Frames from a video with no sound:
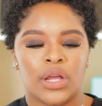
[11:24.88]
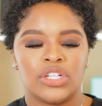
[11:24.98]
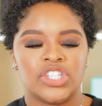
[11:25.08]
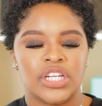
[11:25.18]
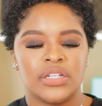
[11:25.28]

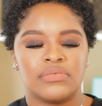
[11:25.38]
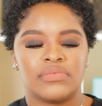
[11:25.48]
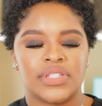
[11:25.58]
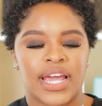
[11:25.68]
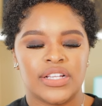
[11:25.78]
she
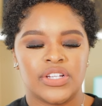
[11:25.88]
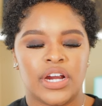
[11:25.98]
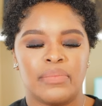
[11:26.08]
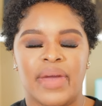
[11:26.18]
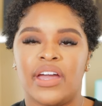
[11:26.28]
takes
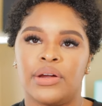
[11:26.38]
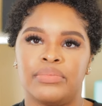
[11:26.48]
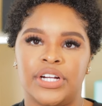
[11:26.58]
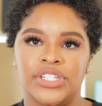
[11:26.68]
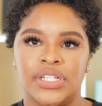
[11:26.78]
her makeup
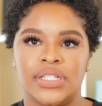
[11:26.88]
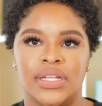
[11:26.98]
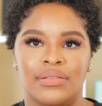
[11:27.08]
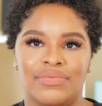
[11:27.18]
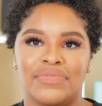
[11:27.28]
brushes
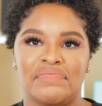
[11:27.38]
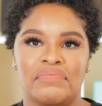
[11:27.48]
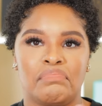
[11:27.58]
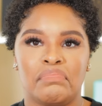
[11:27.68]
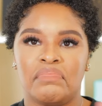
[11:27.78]

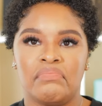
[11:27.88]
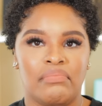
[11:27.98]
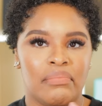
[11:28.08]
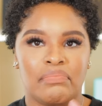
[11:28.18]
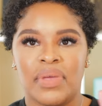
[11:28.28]

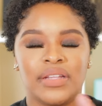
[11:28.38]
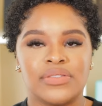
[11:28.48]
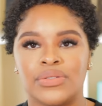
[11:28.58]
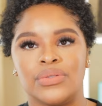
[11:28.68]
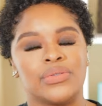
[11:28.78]
and
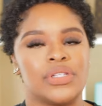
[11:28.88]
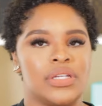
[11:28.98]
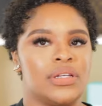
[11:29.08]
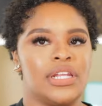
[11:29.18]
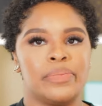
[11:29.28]
pencils
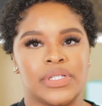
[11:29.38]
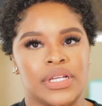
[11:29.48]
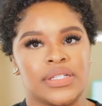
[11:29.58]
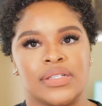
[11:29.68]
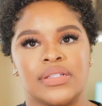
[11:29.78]
and
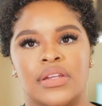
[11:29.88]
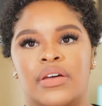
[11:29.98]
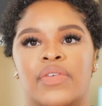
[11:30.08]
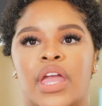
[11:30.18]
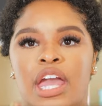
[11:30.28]
lipsticks and
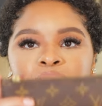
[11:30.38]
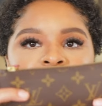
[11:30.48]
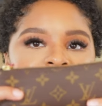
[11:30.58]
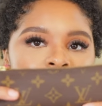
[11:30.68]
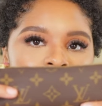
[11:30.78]
stuff and
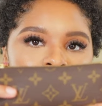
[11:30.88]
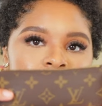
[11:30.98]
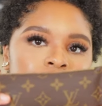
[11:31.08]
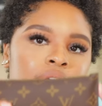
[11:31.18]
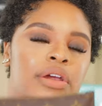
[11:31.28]
put them in
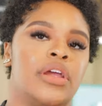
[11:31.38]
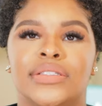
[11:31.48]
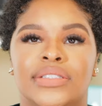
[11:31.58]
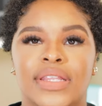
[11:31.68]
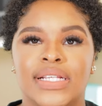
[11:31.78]
here.
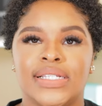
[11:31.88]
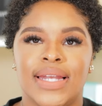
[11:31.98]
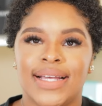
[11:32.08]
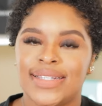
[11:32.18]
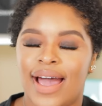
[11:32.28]
So this
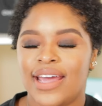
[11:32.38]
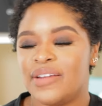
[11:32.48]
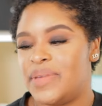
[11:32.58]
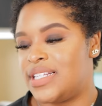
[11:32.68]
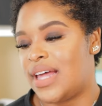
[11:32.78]
next
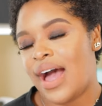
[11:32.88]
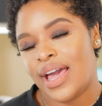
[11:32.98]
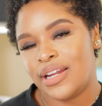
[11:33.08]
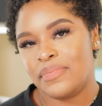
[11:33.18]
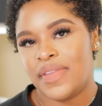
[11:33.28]
item is an
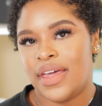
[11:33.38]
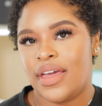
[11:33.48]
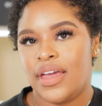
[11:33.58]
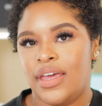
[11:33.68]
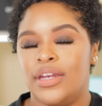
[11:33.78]
item
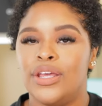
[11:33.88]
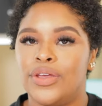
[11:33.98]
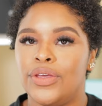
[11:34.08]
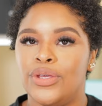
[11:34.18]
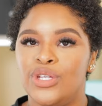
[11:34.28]
that
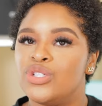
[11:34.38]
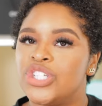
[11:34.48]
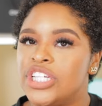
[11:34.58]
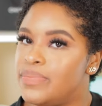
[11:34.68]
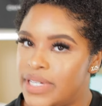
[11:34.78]
you
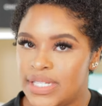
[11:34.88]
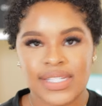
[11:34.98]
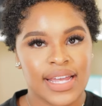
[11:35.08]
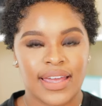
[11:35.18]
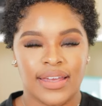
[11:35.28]
should be
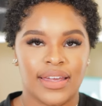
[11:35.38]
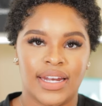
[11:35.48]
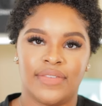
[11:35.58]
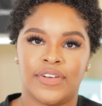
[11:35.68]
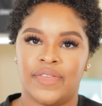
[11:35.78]
seeing
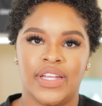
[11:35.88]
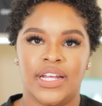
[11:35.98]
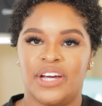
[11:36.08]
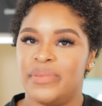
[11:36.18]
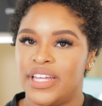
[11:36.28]
in every
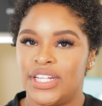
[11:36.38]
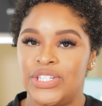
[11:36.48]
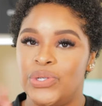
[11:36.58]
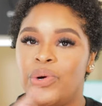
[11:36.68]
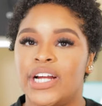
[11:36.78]
video
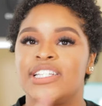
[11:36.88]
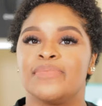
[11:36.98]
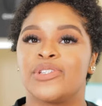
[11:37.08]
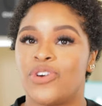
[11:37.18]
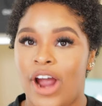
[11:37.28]
because you are
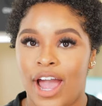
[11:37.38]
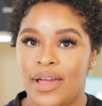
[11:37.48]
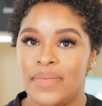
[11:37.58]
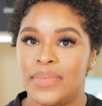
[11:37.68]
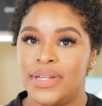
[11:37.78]
subscribed.